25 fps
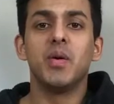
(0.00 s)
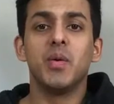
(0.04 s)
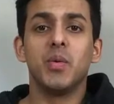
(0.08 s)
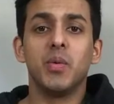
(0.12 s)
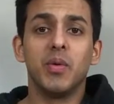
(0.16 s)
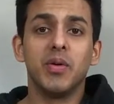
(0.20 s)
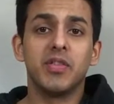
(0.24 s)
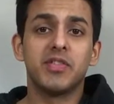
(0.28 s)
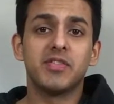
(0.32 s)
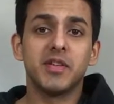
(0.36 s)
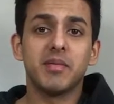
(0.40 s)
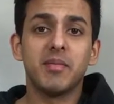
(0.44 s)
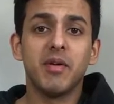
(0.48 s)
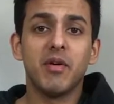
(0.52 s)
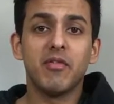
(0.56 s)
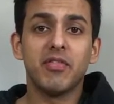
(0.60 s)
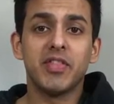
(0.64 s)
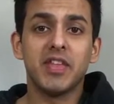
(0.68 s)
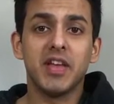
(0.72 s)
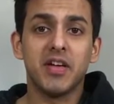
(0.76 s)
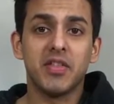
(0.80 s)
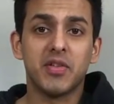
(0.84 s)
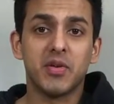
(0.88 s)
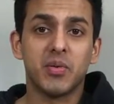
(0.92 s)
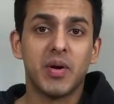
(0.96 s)
With some of
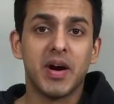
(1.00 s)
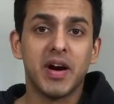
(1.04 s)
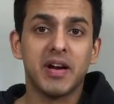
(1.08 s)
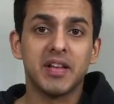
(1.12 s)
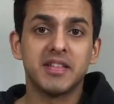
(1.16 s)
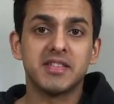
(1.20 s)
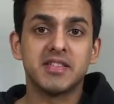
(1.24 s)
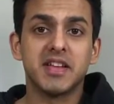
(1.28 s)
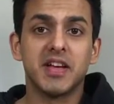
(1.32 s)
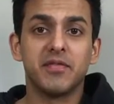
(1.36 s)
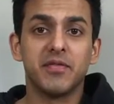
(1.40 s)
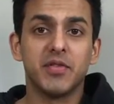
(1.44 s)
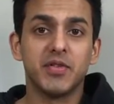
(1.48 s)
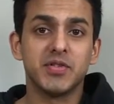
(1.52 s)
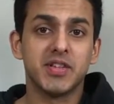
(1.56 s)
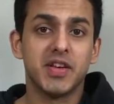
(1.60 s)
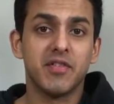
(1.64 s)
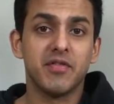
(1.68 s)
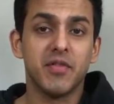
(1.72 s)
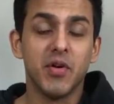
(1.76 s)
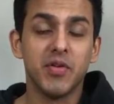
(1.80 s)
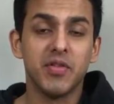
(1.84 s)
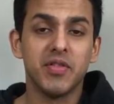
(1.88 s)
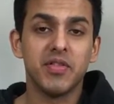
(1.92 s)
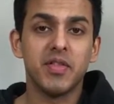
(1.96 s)
the other wireless headphones
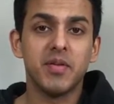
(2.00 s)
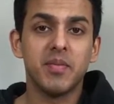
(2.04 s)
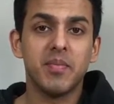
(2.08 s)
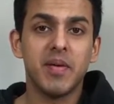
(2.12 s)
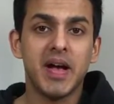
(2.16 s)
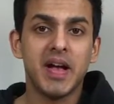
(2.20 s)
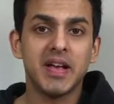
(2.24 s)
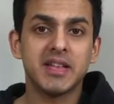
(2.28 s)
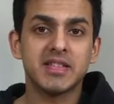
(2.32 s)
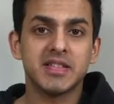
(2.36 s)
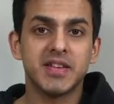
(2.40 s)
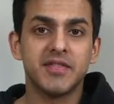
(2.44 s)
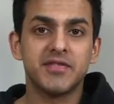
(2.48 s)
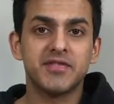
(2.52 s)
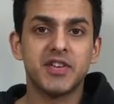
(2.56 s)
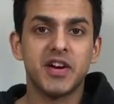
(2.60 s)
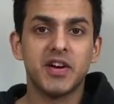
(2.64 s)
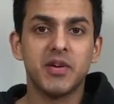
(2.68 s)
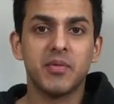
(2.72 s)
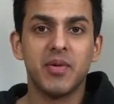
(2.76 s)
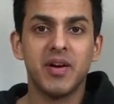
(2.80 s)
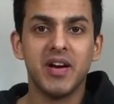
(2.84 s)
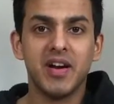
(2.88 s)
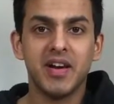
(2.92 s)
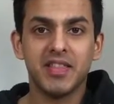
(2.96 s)
I've owned in the past, I've
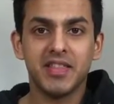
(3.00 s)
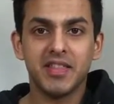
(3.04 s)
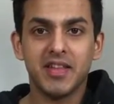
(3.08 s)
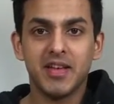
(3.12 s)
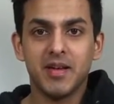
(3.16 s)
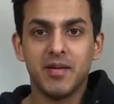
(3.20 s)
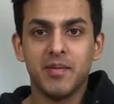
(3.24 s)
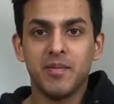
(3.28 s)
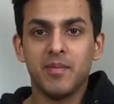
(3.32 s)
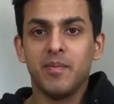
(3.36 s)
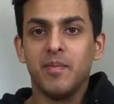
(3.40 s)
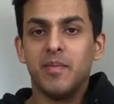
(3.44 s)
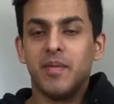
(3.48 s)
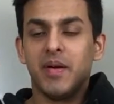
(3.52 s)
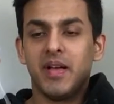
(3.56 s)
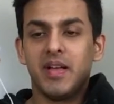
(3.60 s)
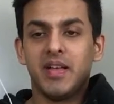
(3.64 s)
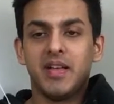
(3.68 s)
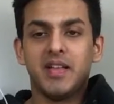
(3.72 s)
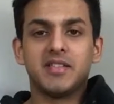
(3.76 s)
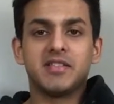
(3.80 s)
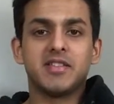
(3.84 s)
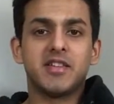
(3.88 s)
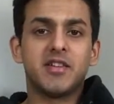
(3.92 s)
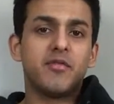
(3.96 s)
tried wearing them
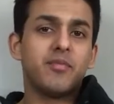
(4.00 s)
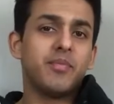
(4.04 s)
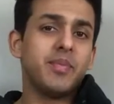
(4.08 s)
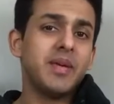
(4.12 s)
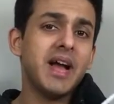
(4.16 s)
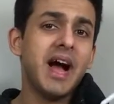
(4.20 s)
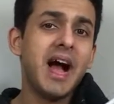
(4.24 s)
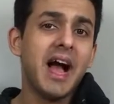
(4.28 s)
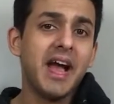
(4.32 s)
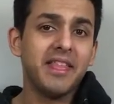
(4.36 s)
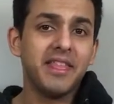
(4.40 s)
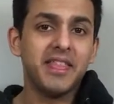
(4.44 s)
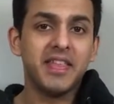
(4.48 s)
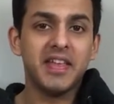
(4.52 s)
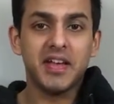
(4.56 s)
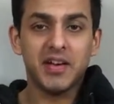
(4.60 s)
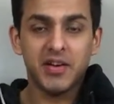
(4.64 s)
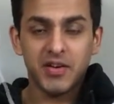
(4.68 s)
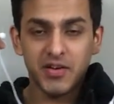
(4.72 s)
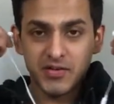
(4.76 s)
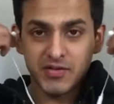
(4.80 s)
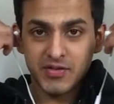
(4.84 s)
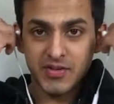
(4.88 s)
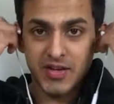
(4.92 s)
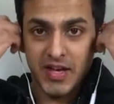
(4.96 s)
instead of behind the
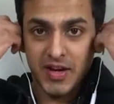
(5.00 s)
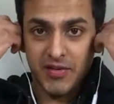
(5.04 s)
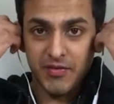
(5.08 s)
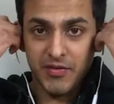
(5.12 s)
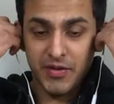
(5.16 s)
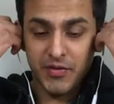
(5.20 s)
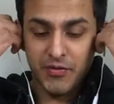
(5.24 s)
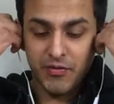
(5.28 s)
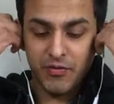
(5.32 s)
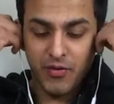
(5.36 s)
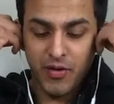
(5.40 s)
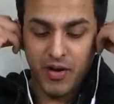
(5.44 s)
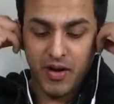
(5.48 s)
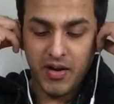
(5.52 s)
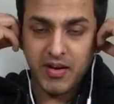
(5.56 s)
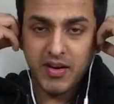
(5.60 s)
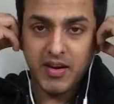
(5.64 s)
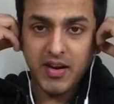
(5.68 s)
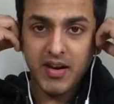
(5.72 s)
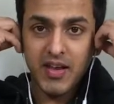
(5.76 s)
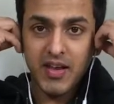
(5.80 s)
ears, kind of in front.